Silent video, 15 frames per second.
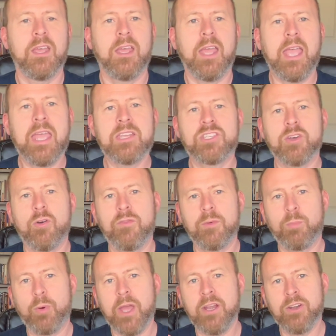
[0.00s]
And so if a
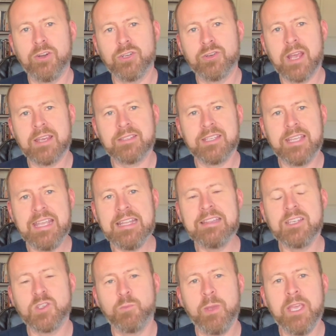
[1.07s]
predator tries to eat
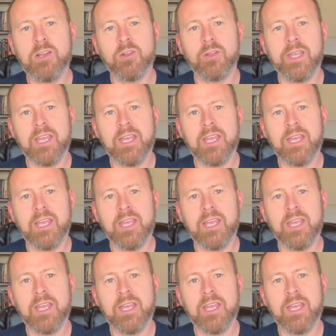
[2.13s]
this beetle,